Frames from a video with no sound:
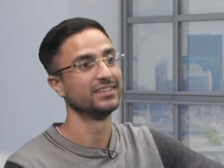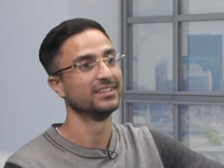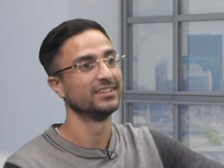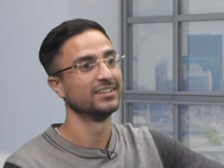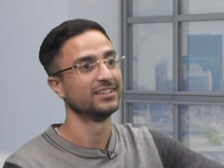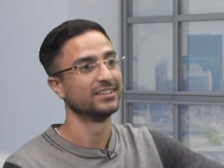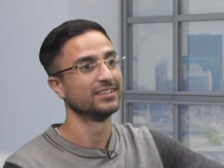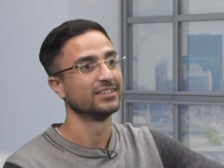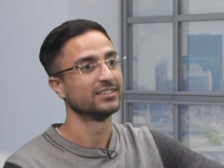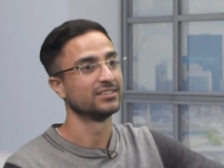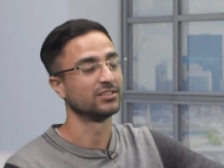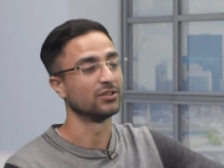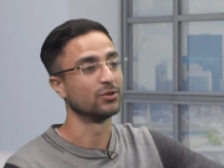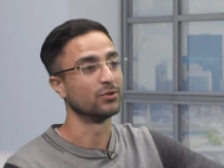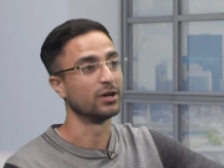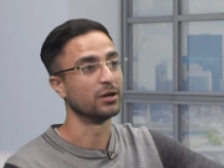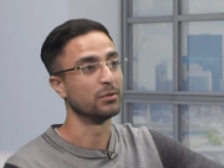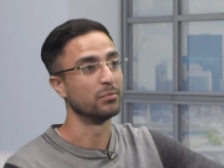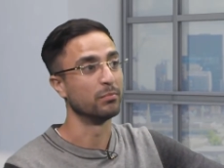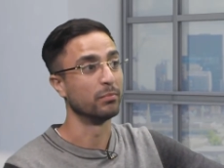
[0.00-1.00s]
Okay.
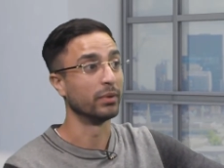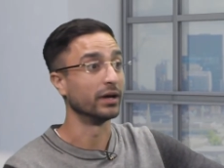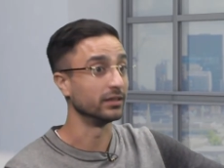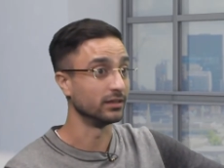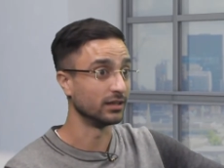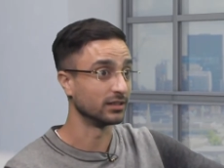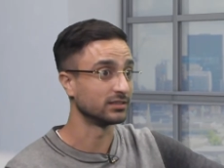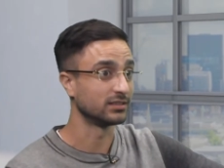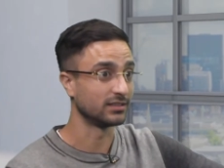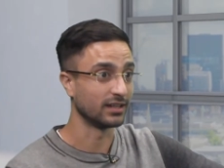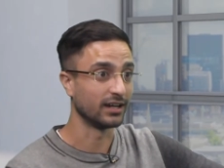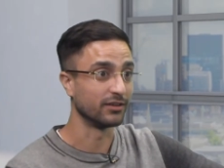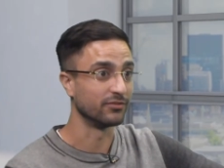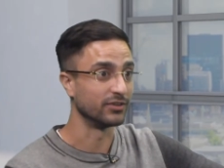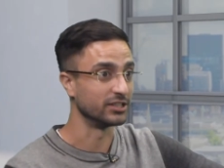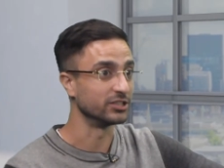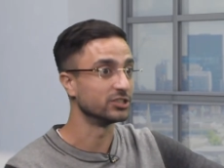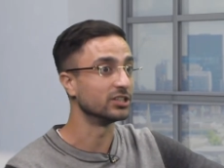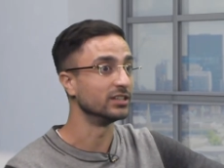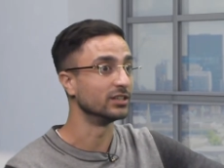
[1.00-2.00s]
So, but yes, that
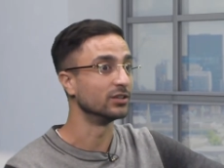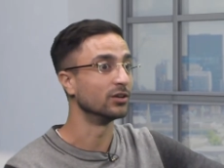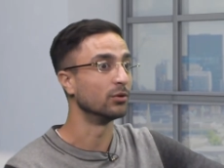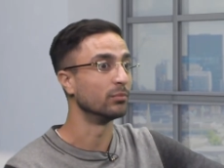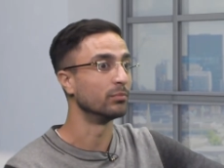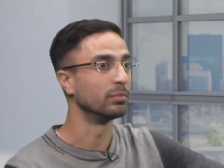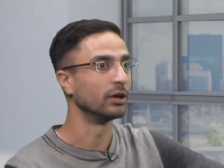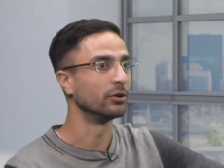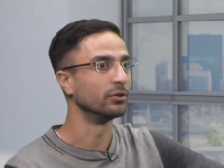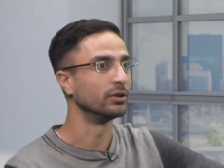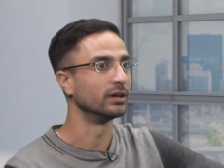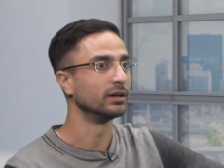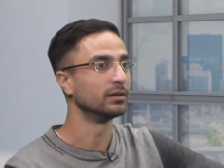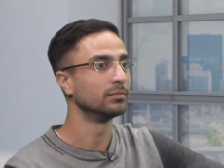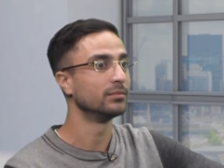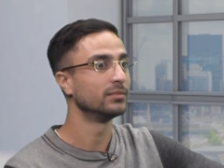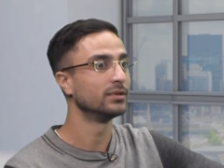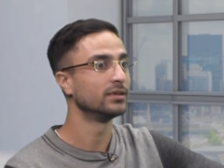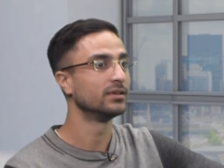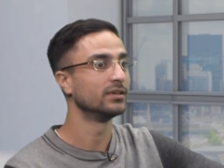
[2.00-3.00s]
eventually got blown up.